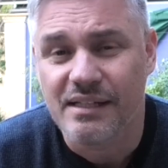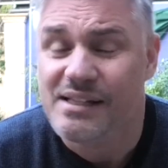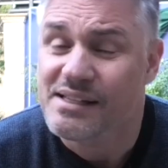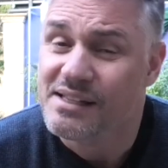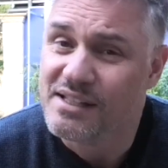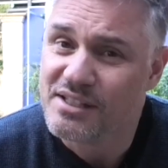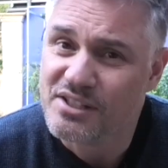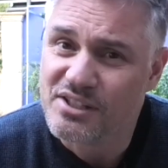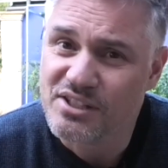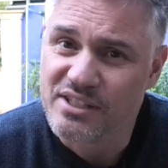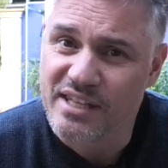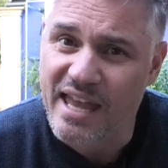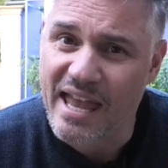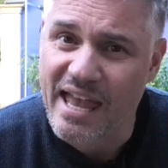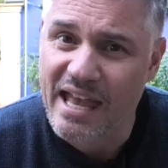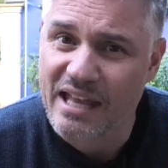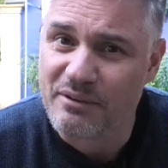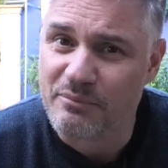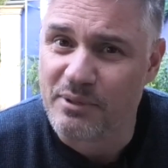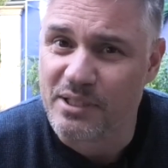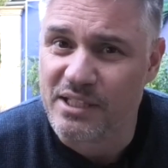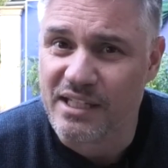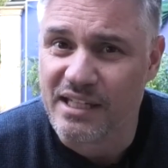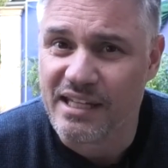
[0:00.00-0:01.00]
It's
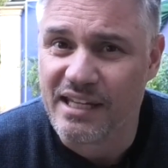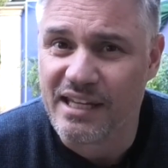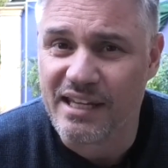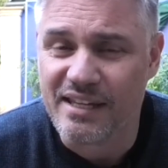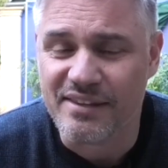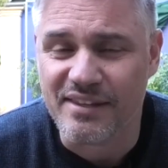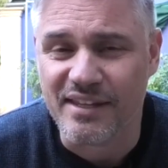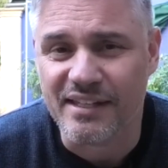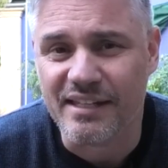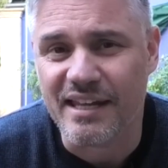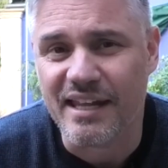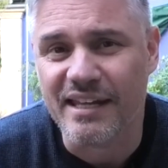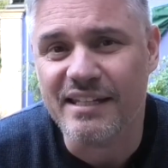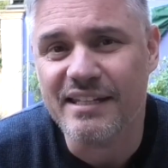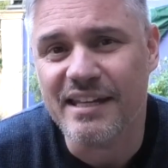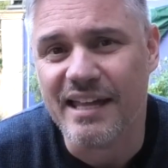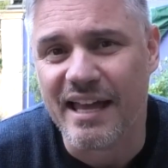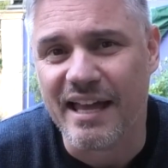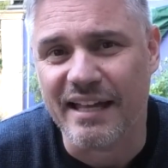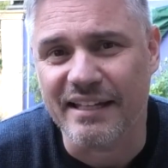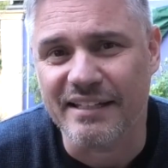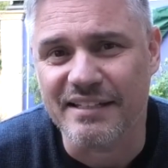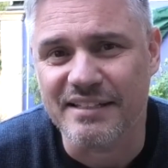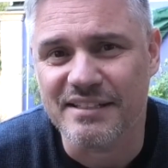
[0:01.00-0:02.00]
sad when you hear that
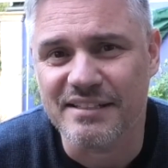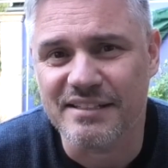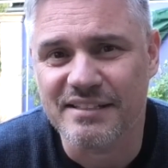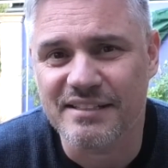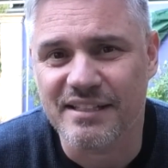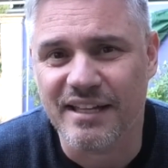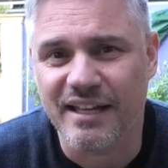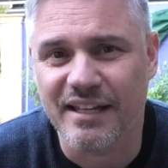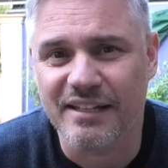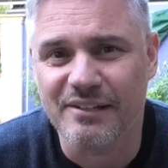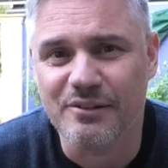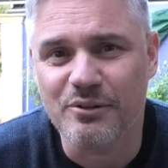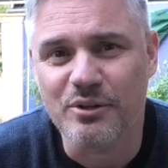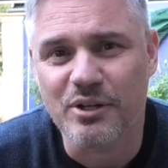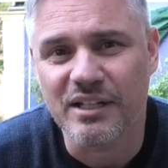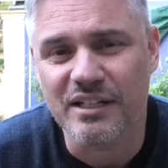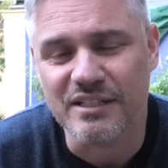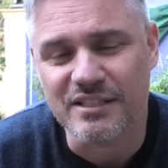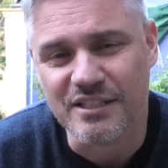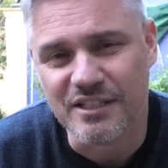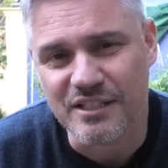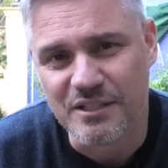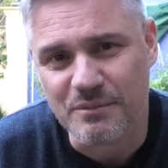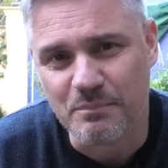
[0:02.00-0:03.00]
Etihad is looking
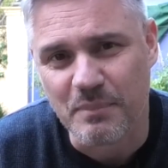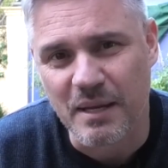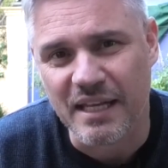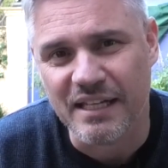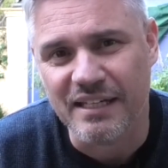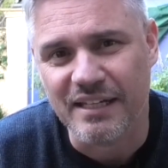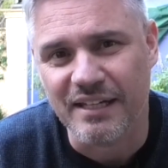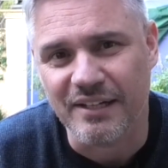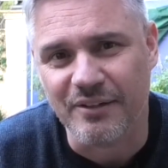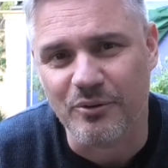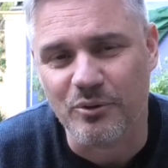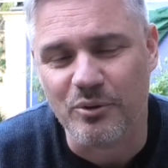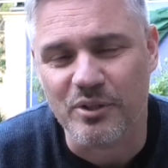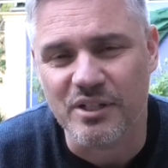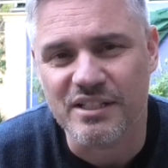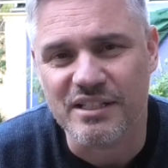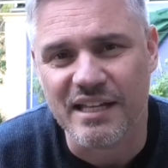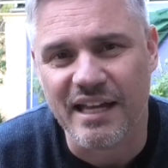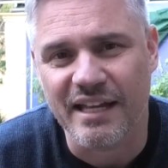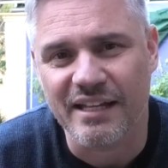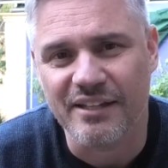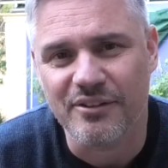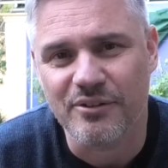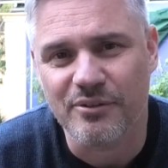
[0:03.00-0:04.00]
at suspending all its
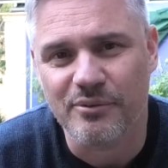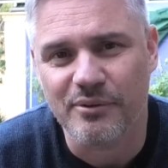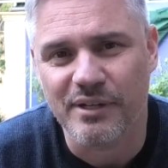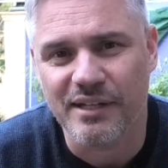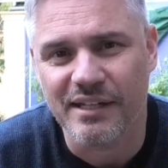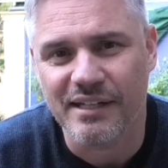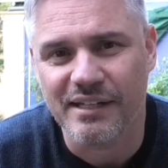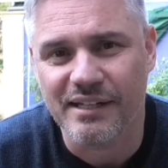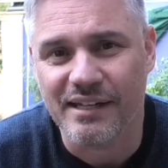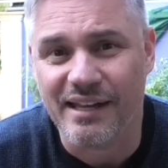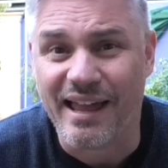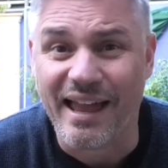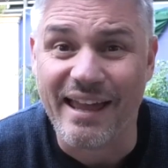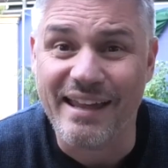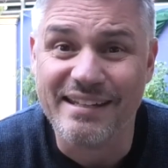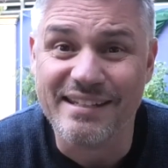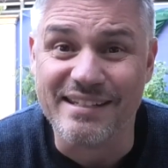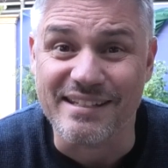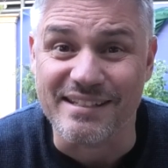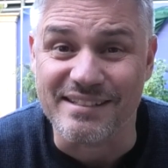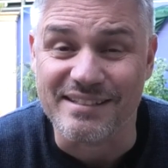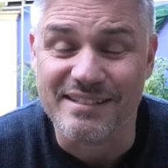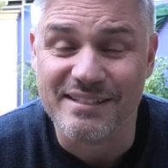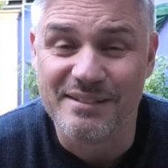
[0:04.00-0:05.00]

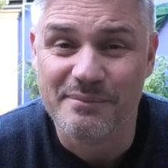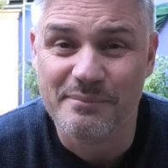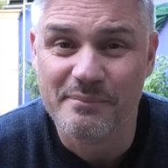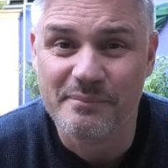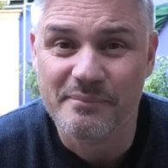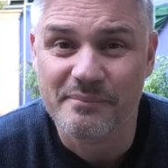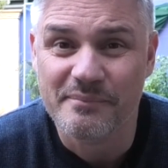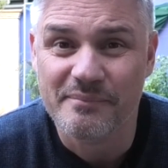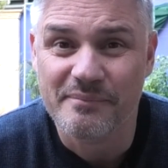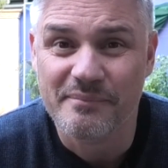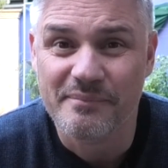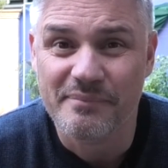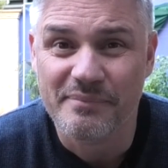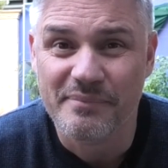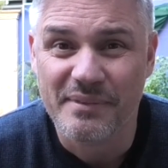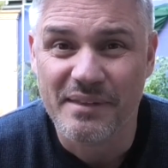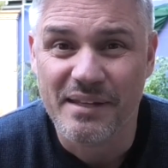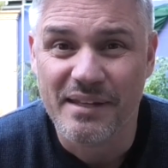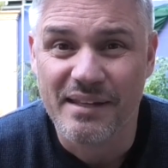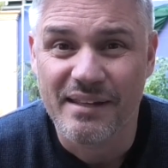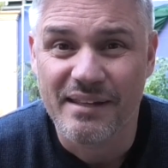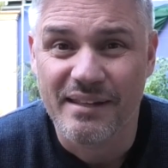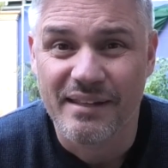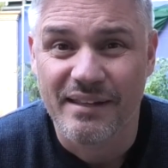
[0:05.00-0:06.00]
A380s,
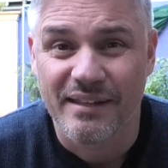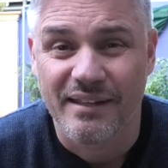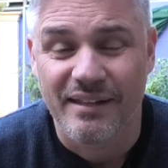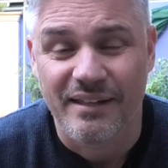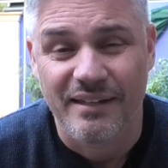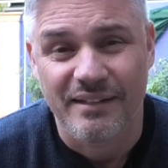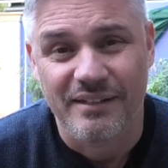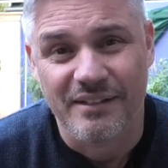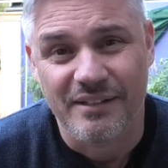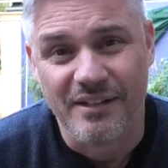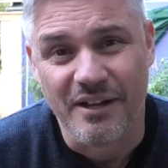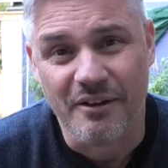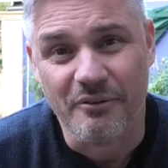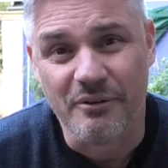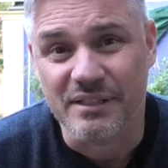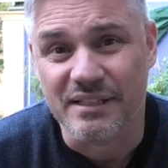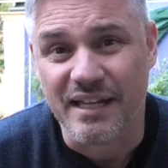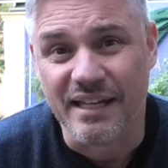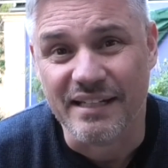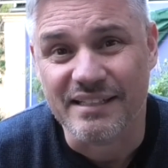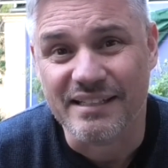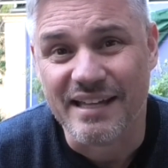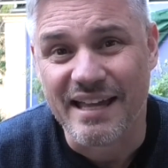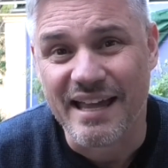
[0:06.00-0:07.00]
you know,
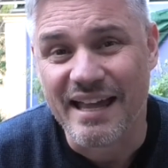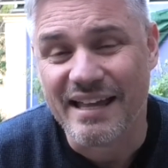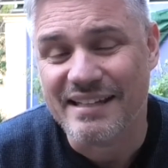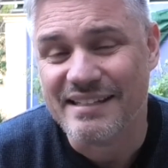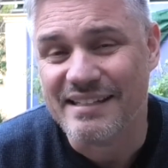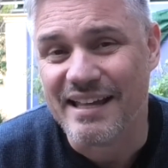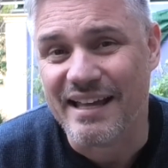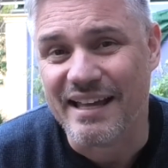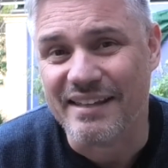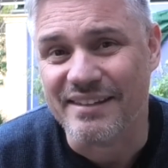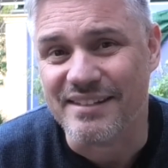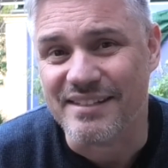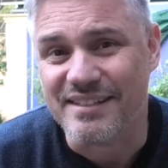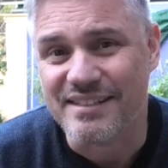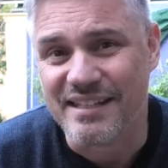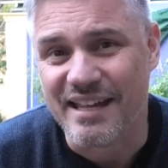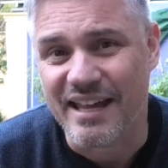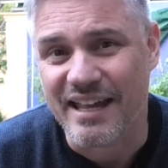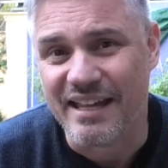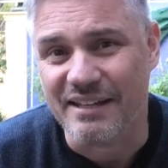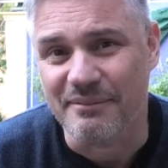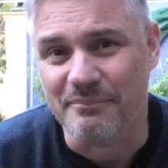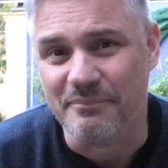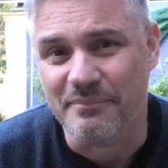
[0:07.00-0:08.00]
and Qatar the
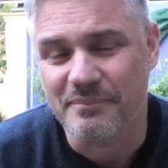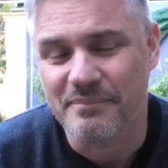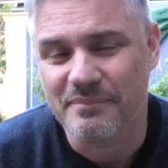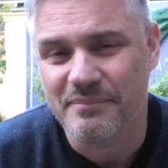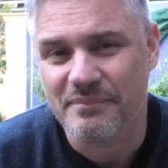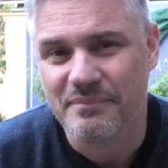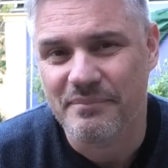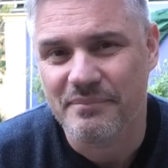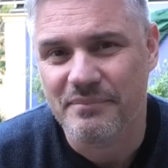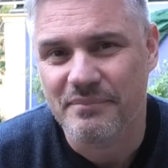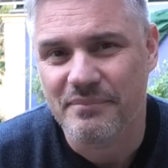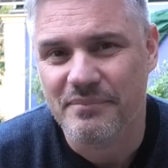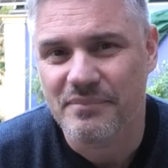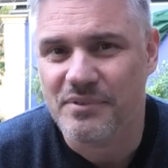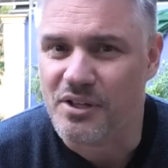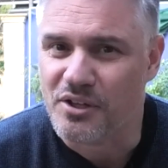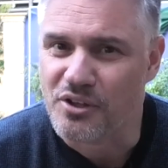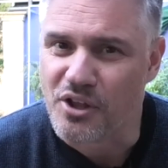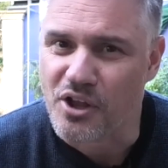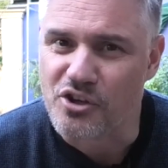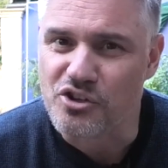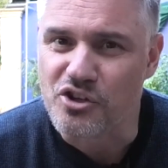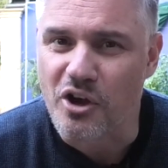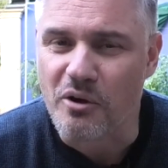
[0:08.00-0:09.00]
same. You know,
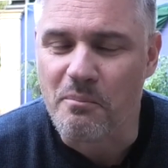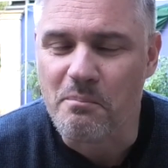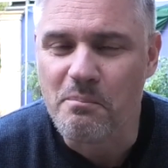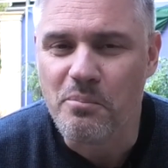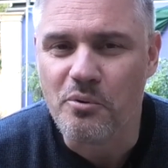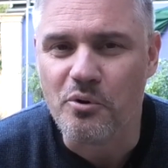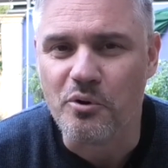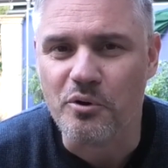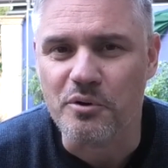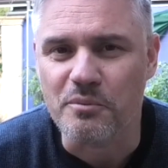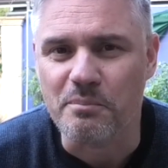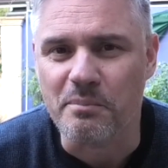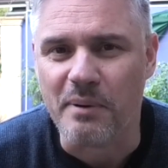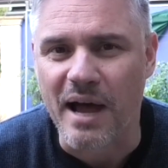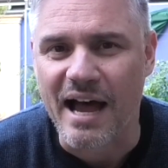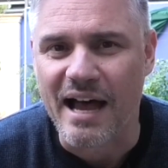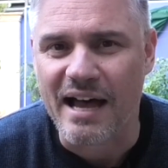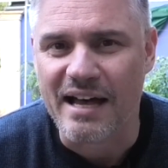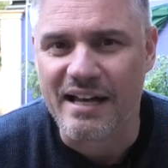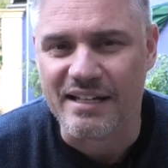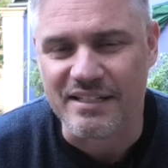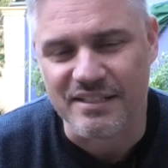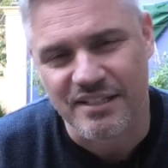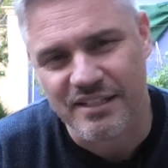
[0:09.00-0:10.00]
those onboard
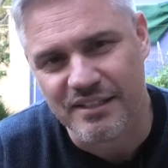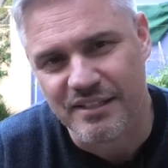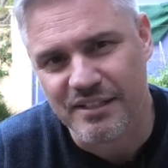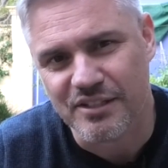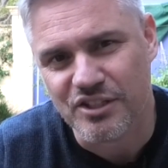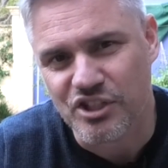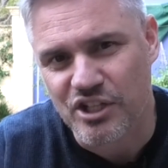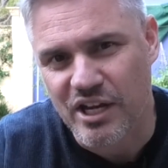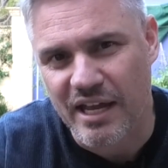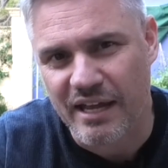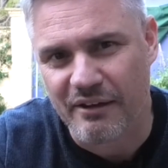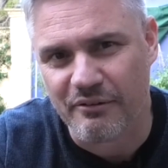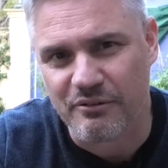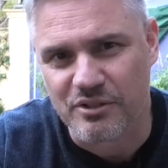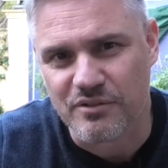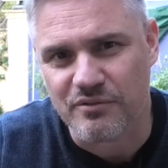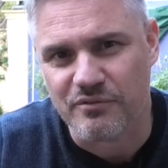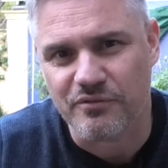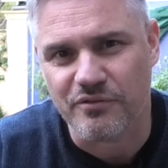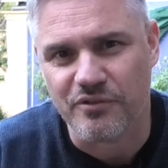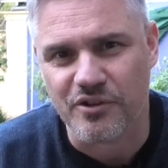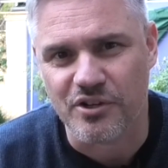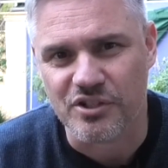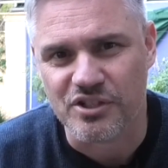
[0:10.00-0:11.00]
bars and the showers in
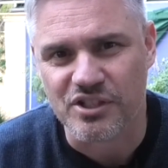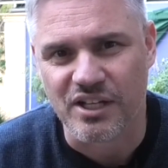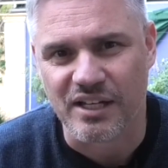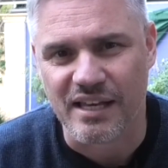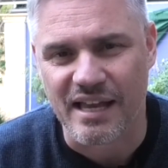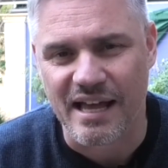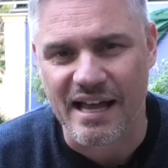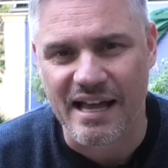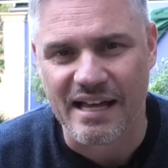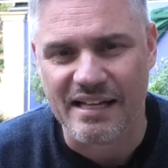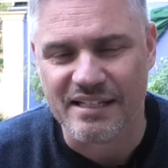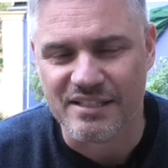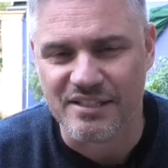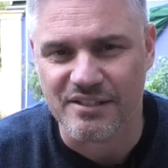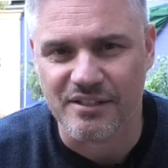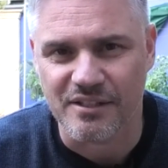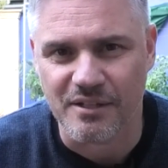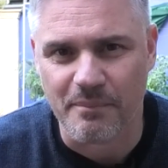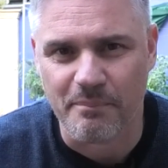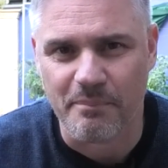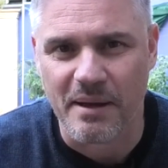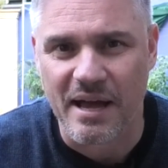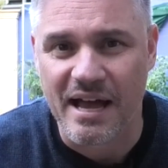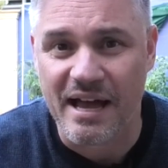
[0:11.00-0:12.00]
first class and
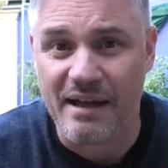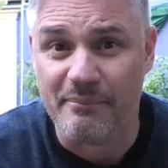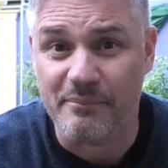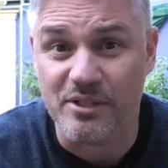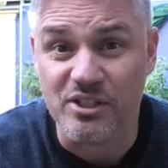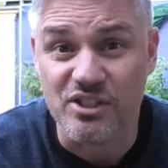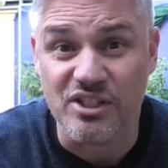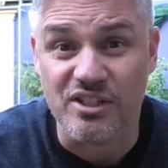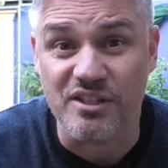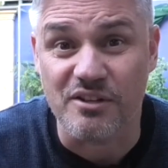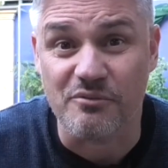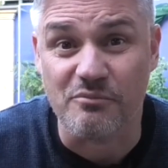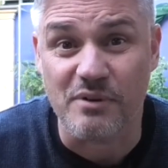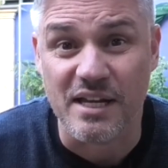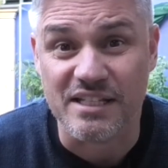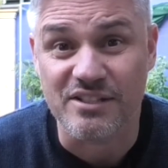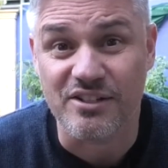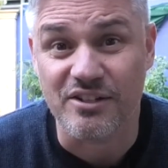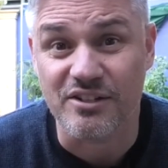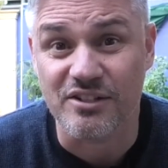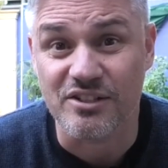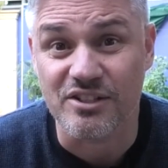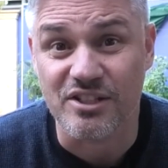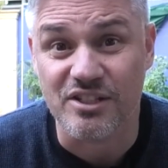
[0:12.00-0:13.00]
the apartments and the
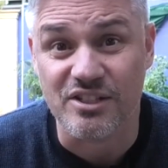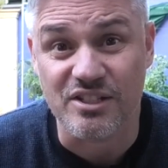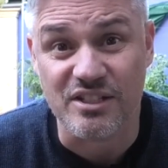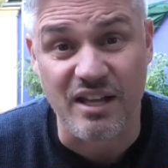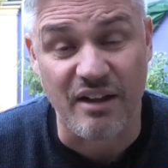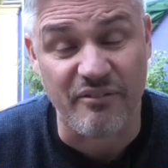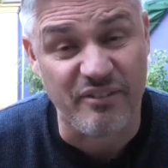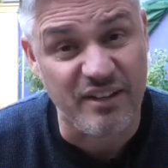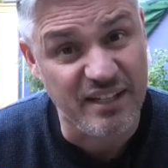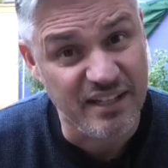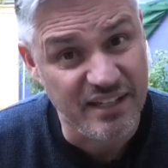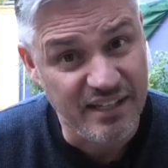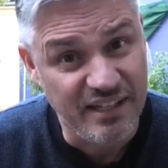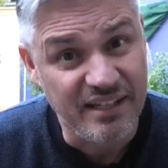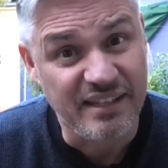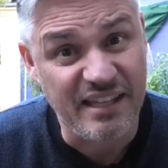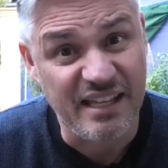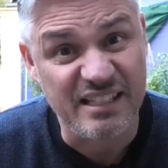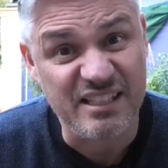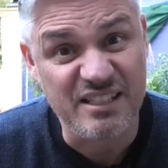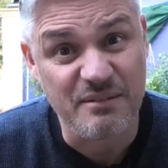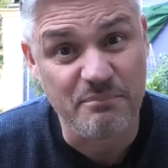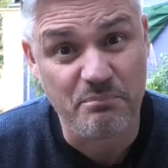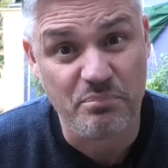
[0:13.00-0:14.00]
residence and stuff,
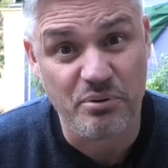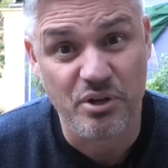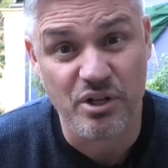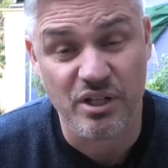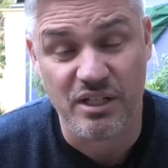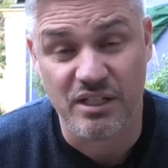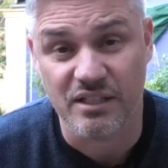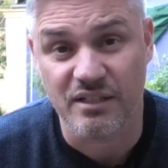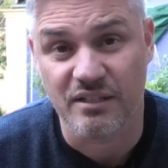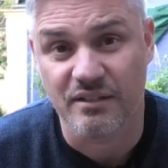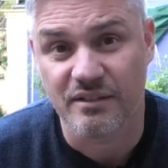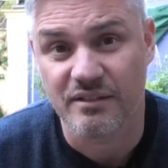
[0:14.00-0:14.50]
that's a pretty